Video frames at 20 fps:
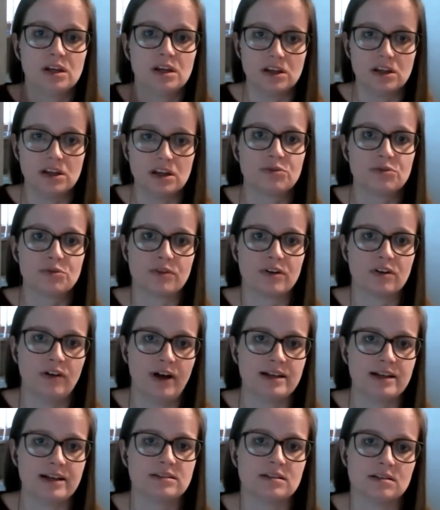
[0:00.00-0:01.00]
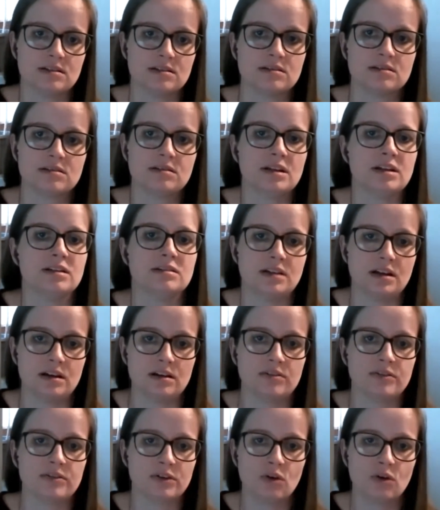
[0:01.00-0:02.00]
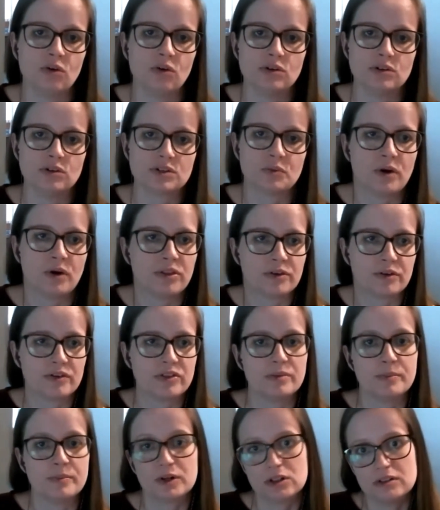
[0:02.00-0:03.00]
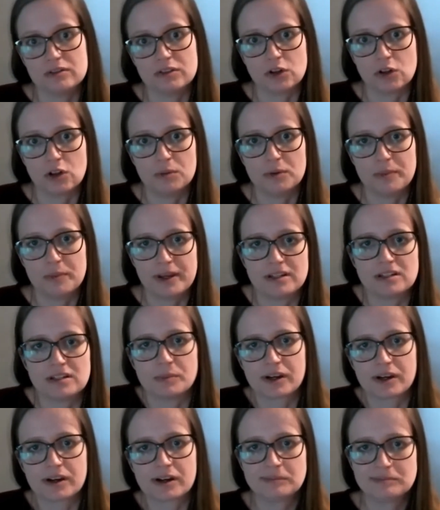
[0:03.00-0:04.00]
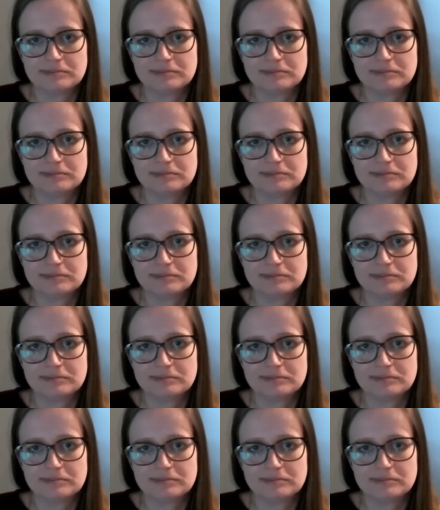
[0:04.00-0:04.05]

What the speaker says: get through the classes and stay on their goals while they're in the middle of a global pandemic.